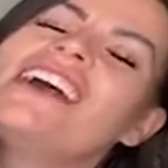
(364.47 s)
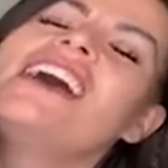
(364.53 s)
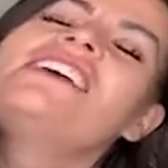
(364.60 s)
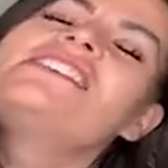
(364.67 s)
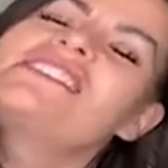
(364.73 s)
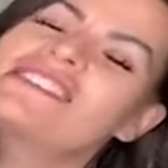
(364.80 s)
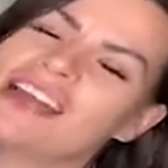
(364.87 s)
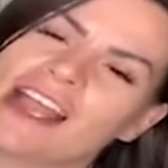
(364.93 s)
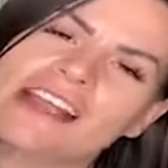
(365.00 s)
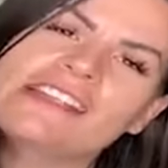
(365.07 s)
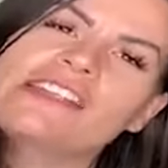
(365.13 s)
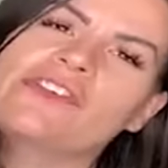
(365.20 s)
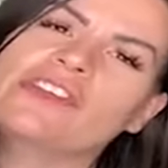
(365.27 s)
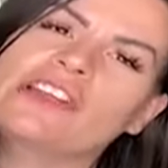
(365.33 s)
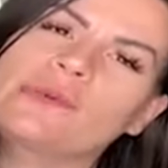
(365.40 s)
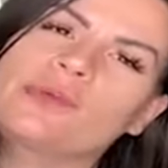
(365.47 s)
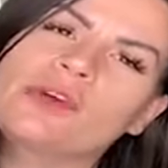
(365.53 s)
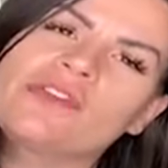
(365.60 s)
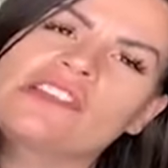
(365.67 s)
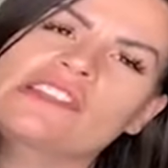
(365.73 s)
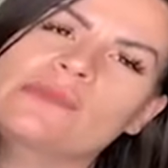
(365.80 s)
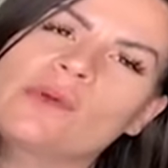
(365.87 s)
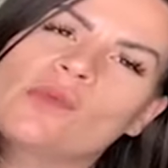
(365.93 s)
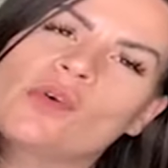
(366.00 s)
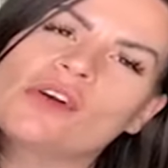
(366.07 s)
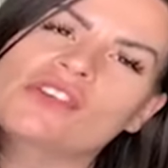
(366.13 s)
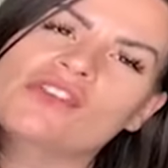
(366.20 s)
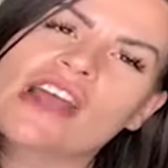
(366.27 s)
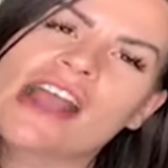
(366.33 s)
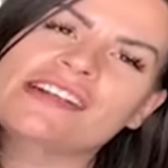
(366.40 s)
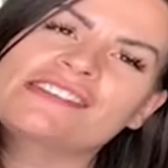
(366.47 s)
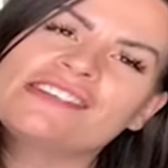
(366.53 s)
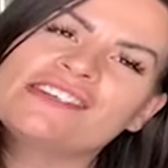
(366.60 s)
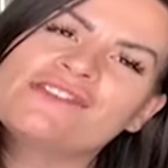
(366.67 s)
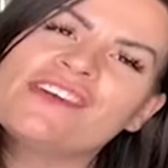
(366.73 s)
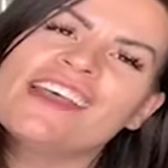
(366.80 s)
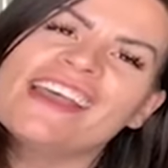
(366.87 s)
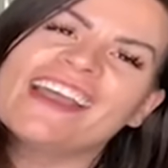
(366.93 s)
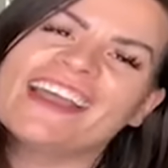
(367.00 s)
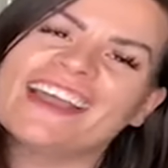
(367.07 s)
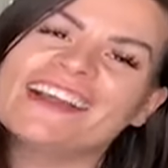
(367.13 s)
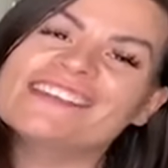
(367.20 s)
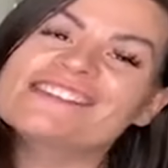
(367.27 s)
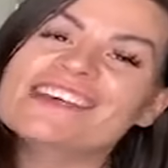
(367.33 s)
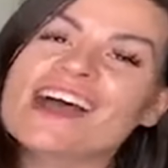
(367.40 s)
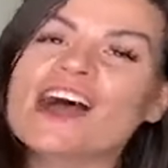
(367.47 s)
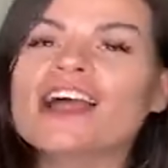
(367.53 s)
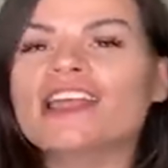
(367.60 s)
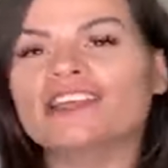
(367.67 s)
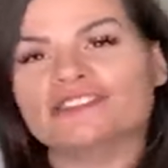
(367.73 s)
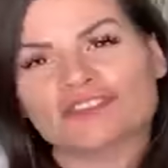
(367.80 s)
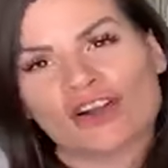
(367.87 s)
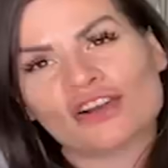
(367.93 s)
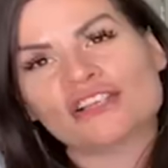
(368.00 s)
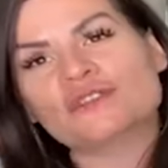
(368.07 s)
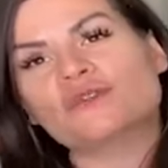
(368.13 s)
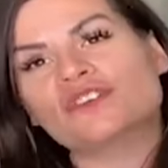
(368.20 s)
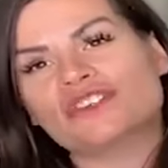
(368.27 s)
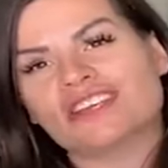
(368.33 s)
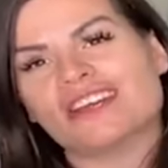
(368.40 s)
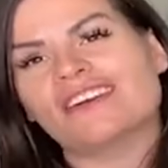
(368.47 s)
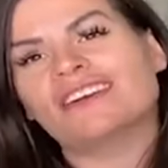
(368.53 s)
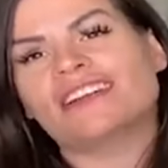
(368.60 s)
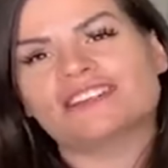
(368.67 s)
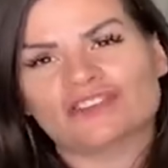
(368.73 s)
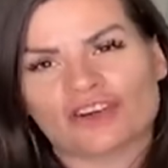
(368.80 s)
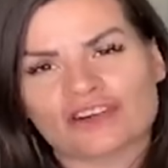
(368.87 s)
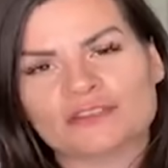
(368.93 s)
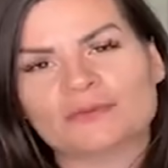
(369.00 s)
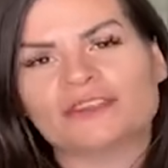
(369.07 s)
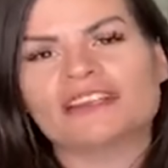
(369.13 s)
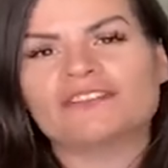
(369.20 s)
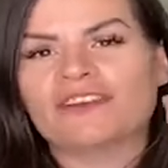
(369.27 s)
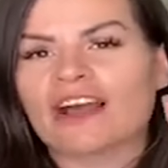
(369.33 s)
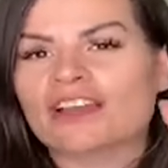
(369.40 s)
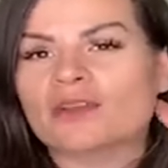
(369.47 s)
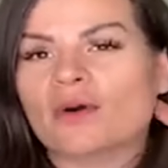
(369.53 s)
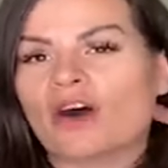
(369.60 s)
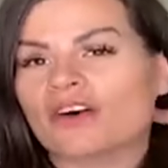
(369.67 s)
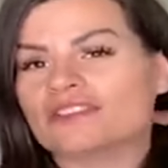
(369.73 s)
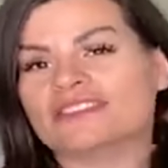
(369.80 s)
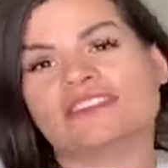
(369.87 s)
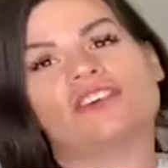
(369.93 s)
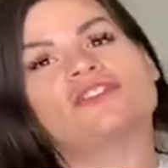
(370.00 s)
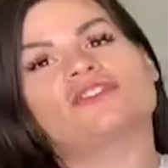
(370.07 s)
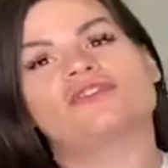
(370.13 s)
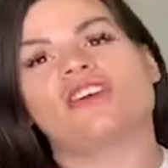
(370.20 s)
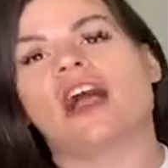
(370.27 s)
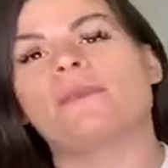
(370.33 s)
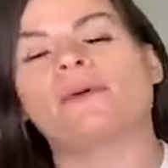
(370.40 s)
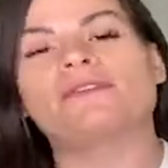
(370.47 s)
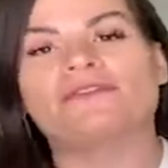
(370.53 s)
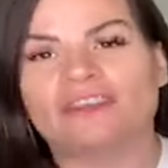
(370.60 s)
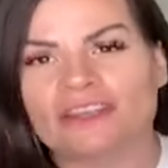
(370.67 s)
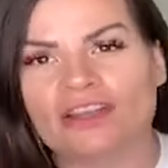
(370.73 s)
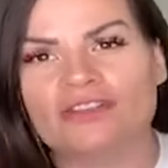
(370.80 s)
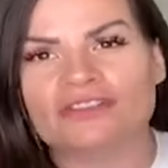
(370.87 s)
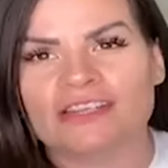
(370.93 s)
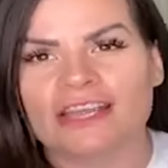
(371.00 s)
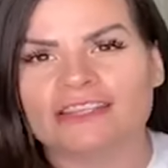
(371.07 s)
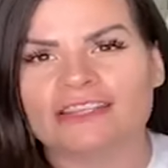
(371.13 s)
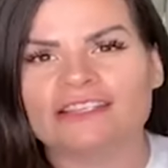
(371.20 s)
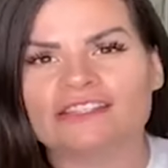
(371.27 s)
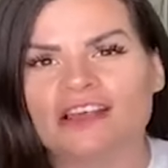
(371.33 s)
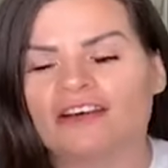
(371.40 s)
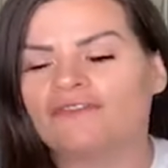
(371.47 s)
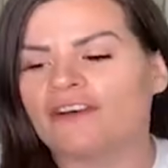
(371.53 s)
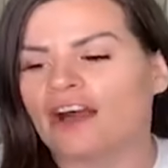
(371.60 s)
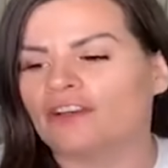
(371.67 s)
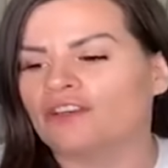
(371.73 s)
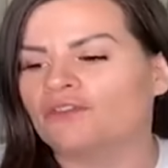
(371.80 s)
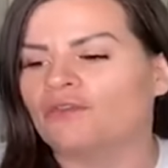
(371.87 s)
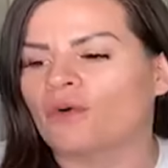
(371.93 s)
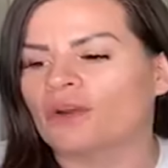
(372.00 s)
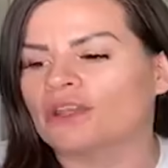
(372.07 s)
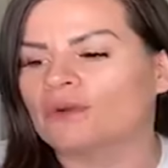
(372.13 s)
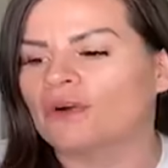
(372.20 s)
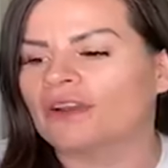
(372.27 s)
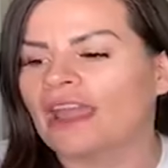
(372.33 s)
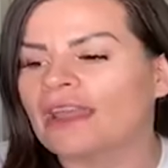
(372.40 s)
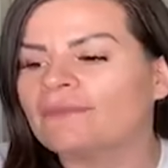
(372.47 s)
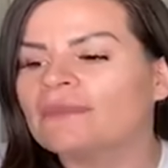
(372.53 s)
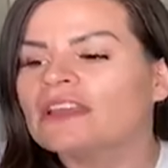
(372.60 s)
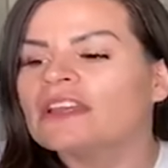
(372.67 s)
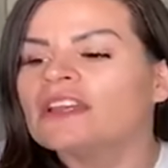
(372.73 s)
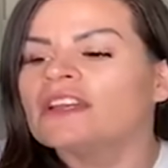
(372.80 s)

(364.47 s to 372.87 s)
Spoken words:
scientifically proven to be more attractive. And as long as we're sharing, as long as we're getting value, I'll still drop videos like this of value for you, okay?